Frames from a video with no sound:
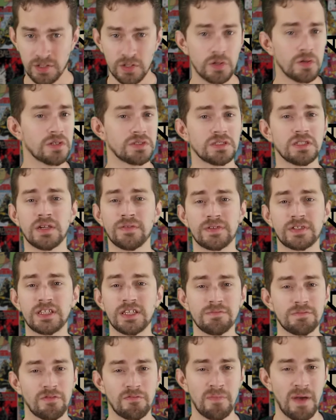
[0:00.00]
Who doesn't love a
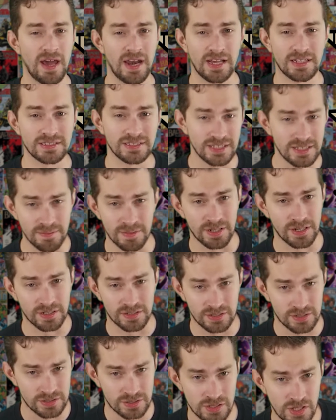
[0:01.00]
team of badass demon
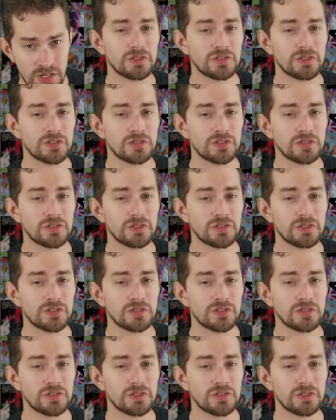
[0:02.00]
hunters?